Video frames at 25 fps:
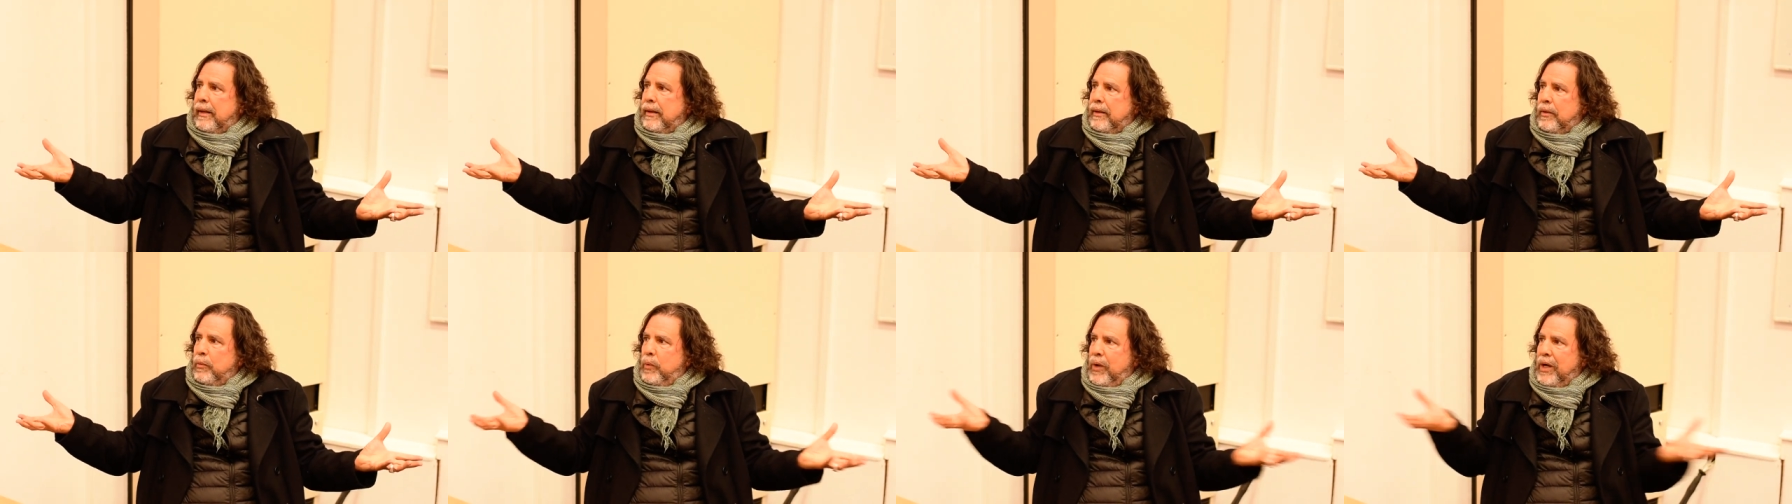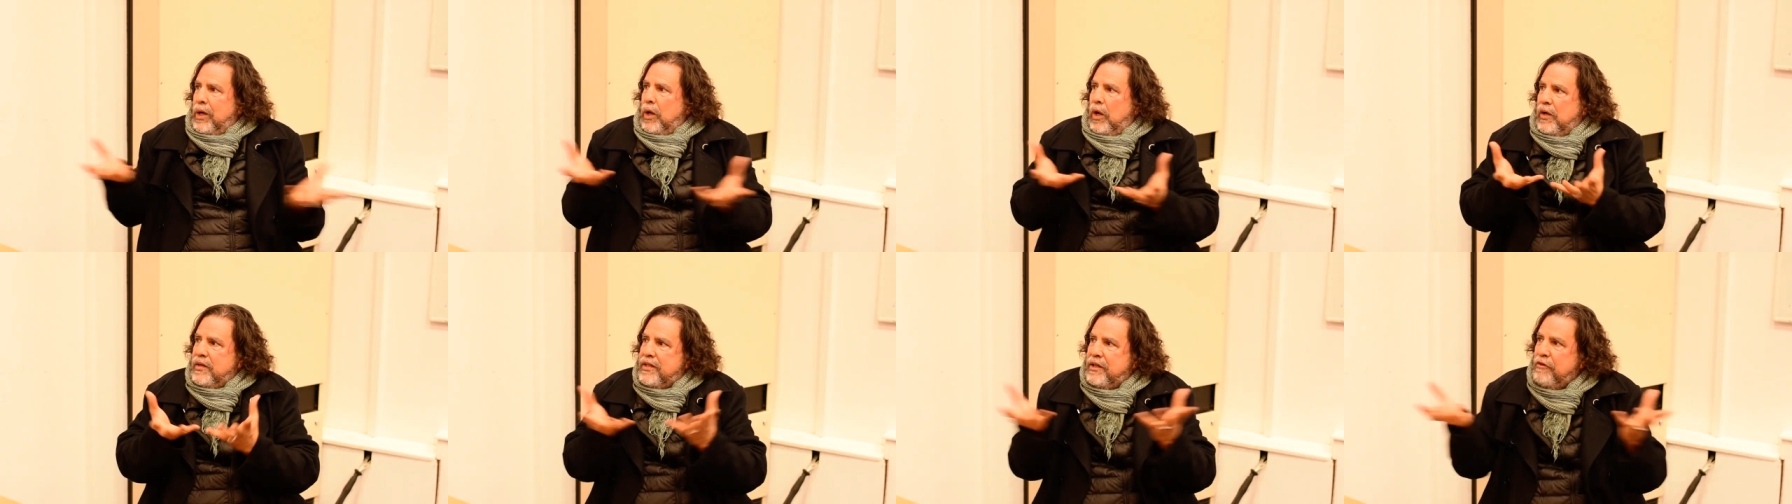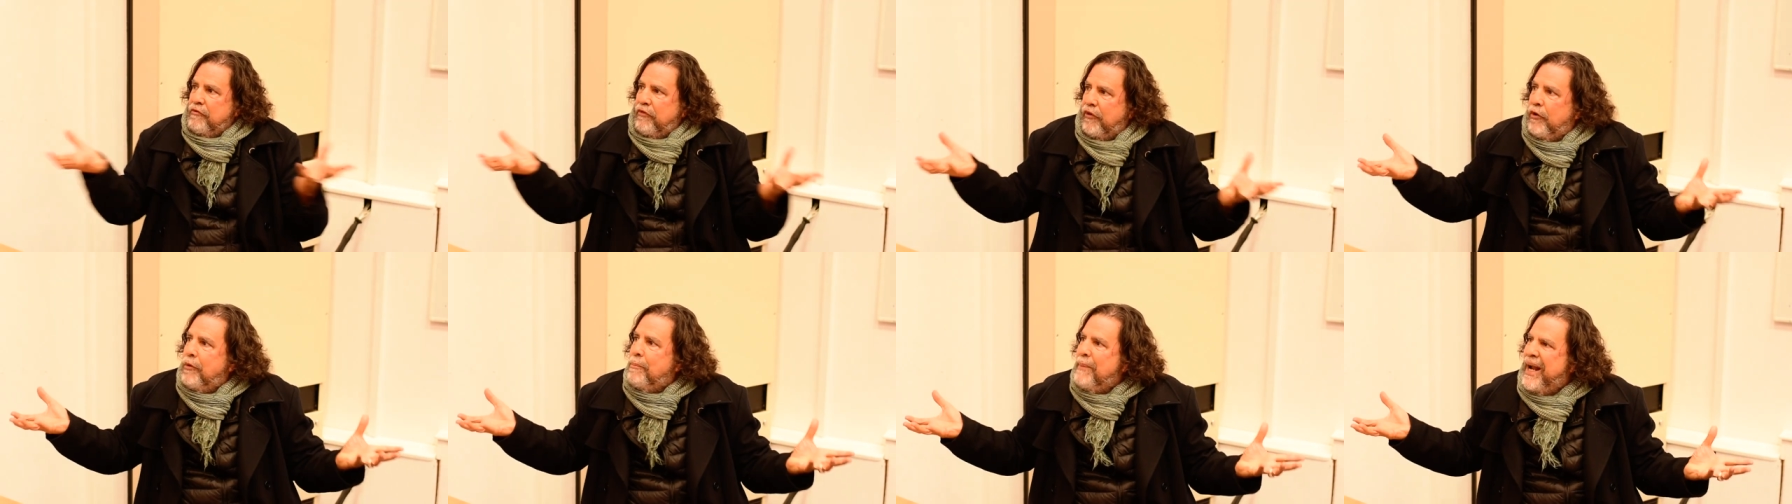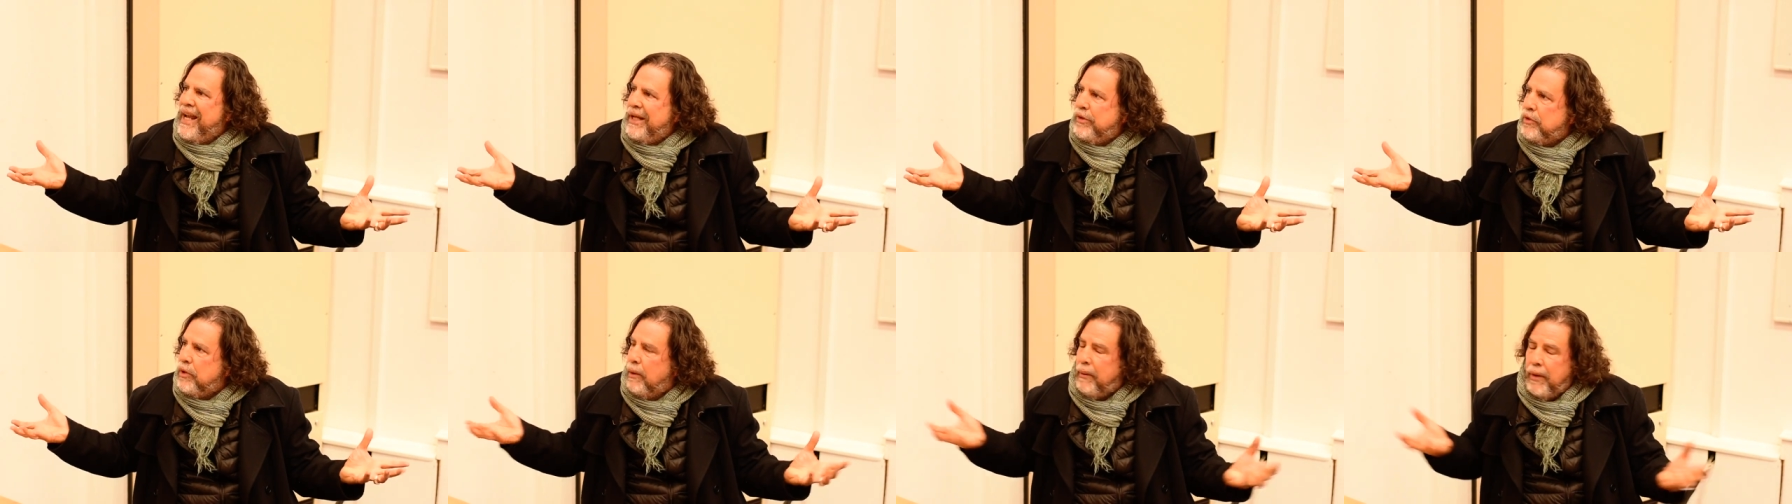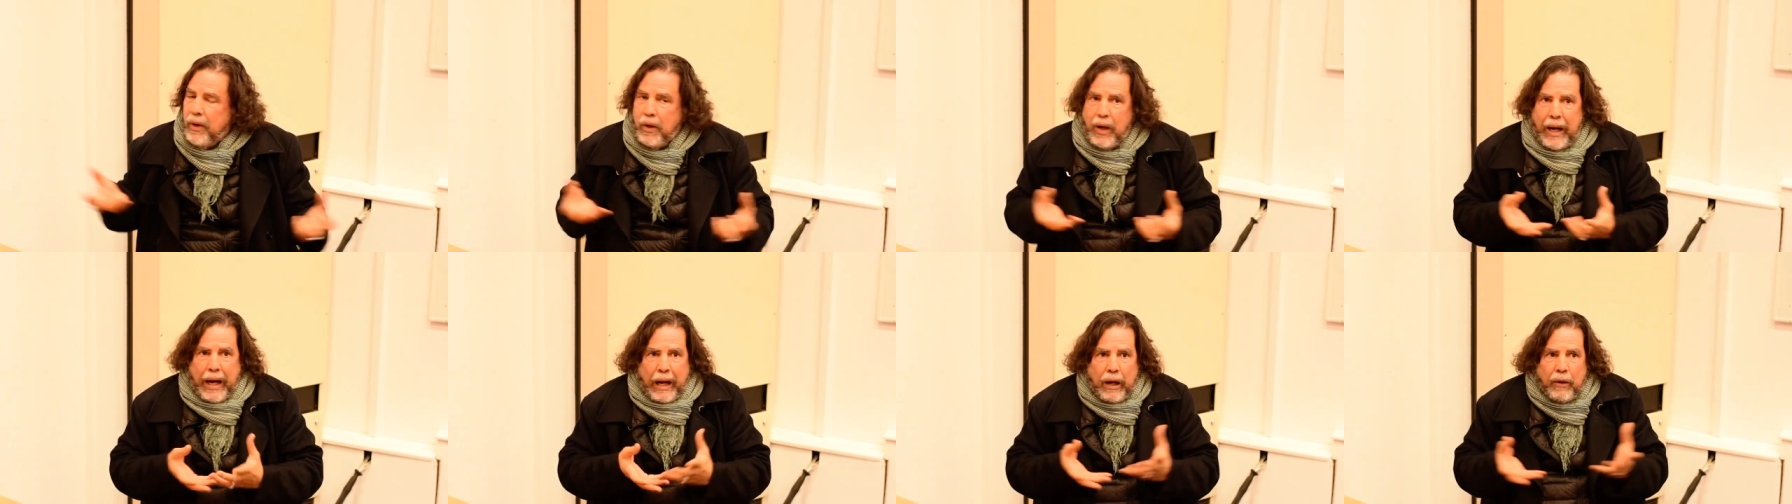information
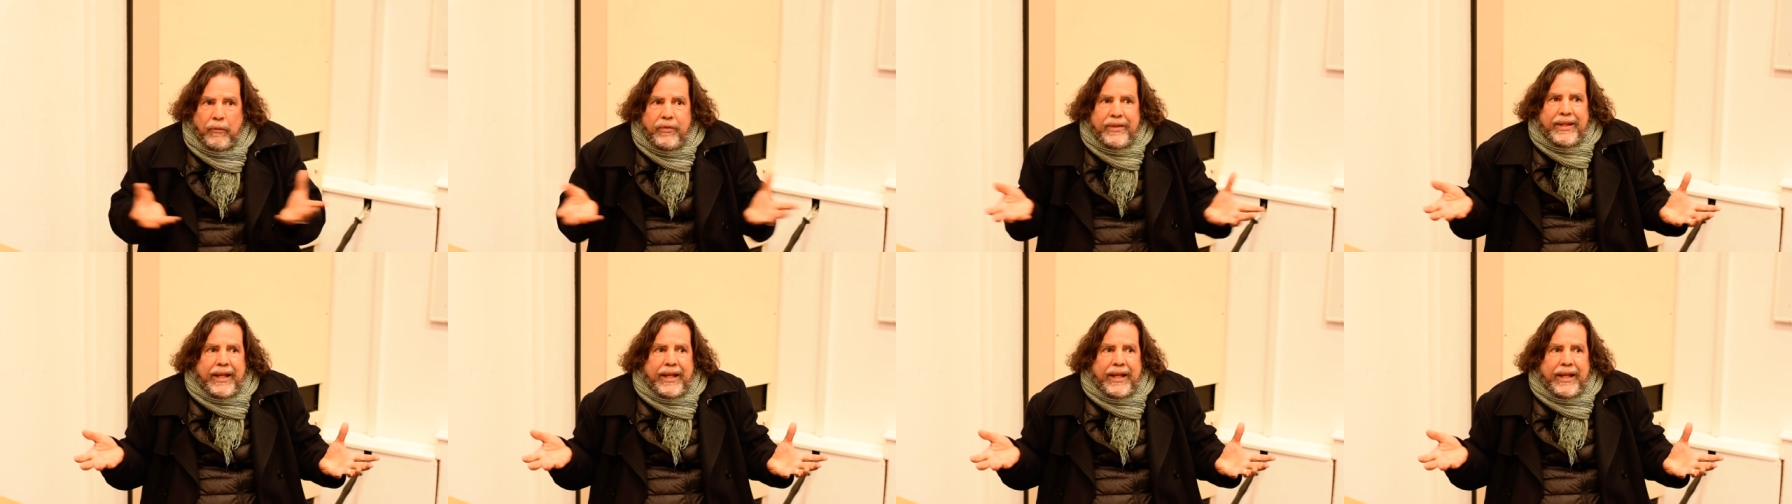of how